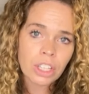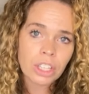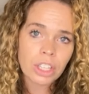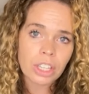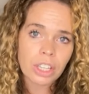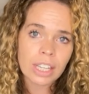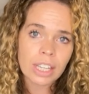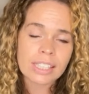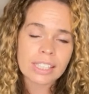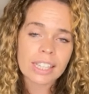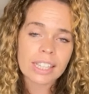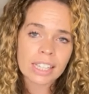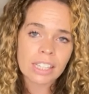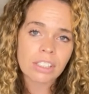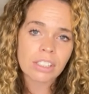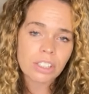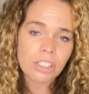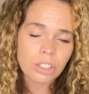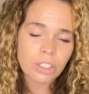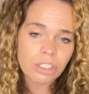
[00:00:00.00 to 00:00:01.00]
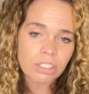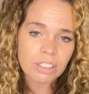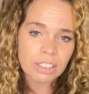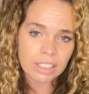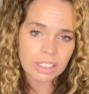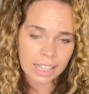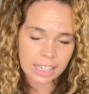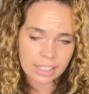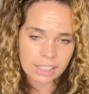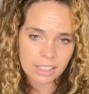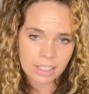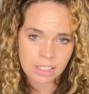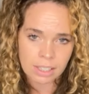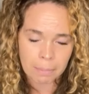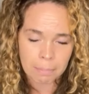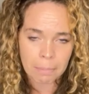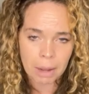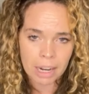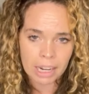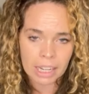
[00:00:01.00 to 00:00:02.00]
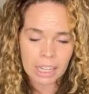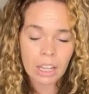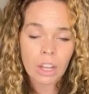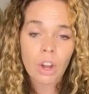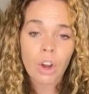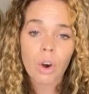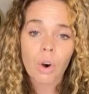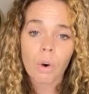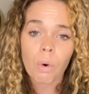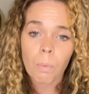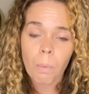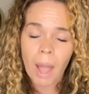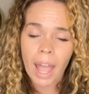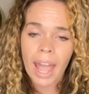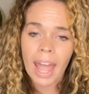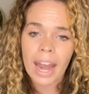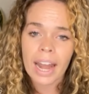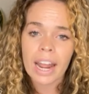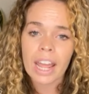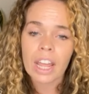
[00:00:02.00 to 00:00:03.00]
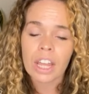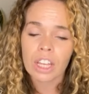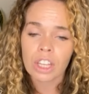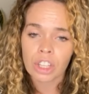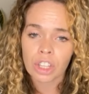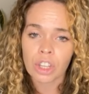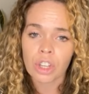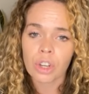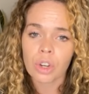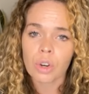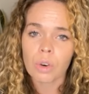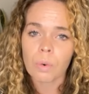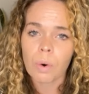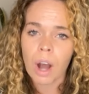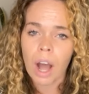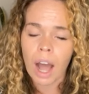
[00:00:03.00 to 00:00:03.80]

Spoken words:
It's easier to relate to somebody when you